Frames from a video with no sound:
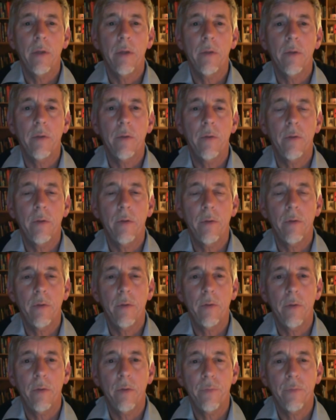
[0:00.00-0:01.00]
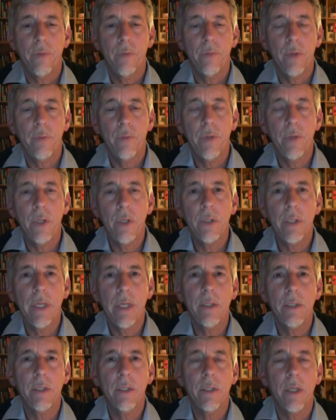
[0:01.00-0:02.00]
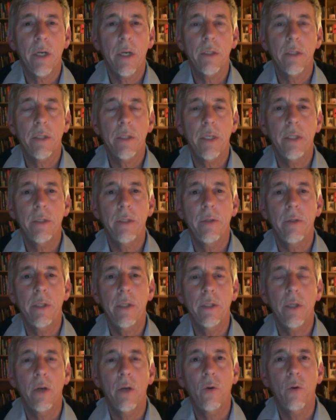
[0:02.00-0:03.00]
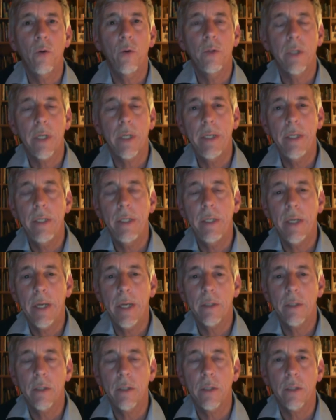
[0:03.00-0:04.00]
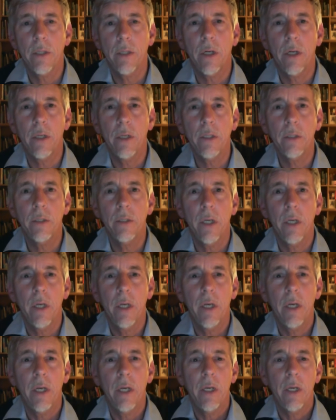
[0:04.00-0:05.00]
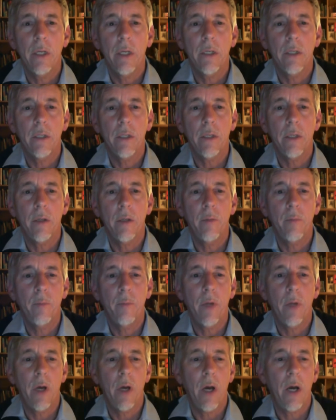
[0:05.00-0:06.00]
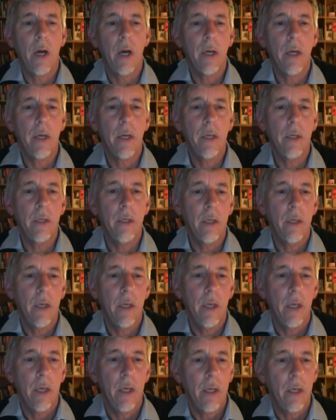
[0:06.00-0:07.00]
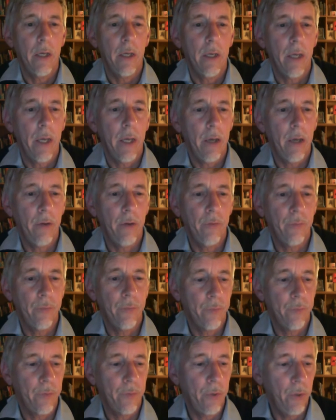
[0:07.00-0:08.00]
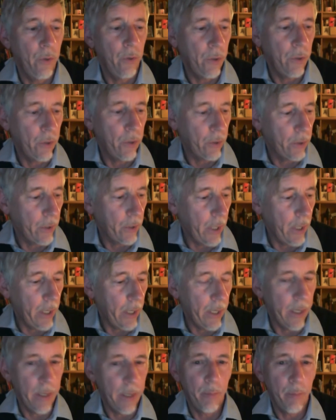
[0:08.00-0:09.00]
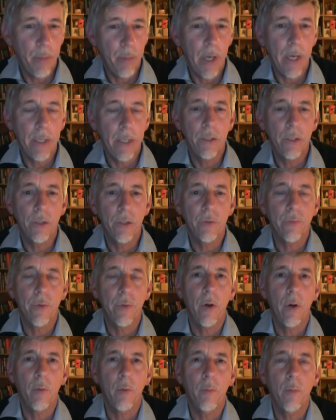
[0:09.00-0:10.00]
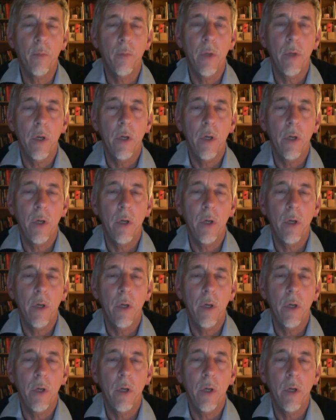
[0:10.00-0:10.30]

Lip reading: The first exercise is the so-called reading exercise. I have used a page from